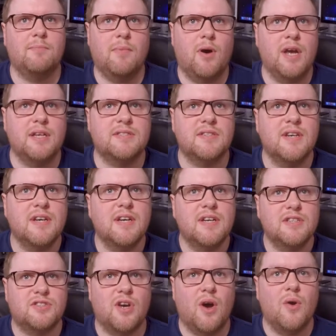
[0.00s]
mics.
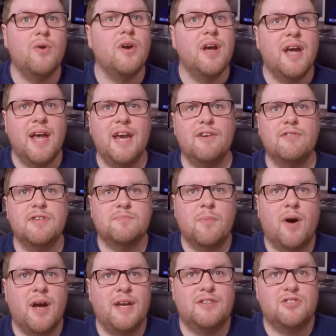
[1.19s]
So here is
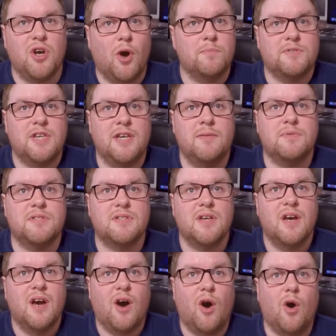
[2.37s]
my top tips
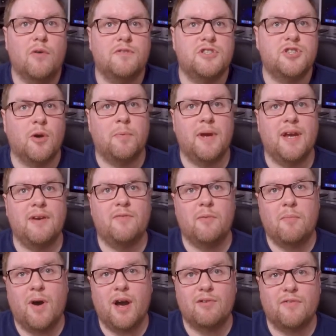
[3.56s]
of shopping for
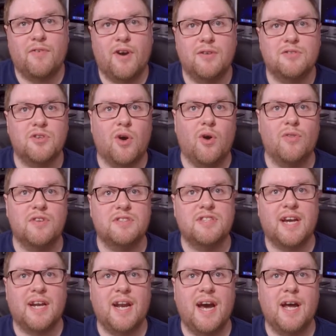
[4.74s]
microphones on the
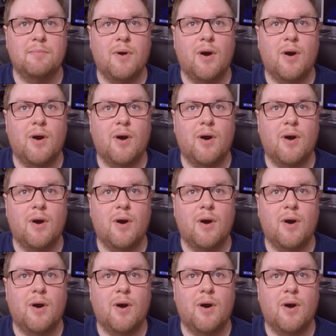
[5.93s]
secondhand